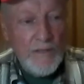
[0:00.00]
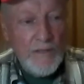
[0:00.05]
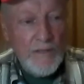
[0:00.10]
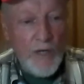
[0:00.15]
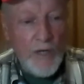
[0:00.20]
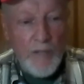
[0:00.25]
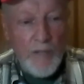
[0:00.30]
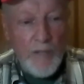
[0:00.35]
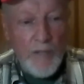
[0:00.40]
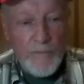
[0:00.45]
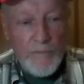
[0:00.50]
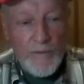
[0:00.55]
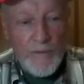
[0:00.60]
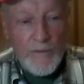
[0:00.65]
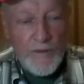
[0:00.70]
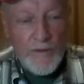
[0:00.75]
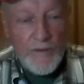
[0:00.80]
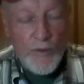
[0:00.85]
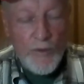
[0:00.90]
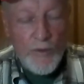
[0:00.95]
One of them oh.
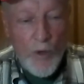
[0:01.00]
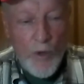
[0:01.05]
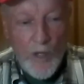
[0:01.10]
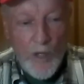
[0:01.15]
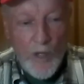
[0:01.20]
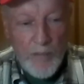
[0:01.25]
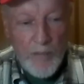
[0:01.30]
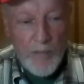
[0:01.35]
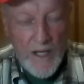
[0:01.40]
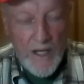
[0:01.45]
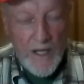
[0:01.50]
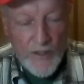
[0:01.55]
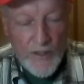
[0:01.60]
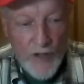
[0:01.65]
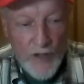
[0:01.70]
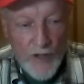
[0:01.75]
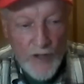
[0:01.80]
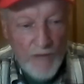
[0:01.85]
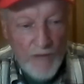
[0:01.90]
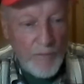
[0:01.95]
swelled up like a
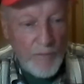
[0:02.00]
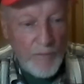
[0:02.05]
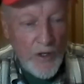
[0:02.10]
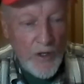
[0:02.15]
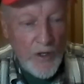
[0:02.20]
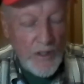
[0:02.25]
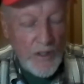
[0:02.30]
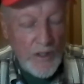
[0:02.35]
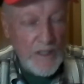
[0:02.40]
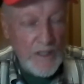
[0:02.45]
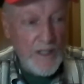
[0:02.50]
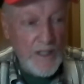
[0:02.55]
softball.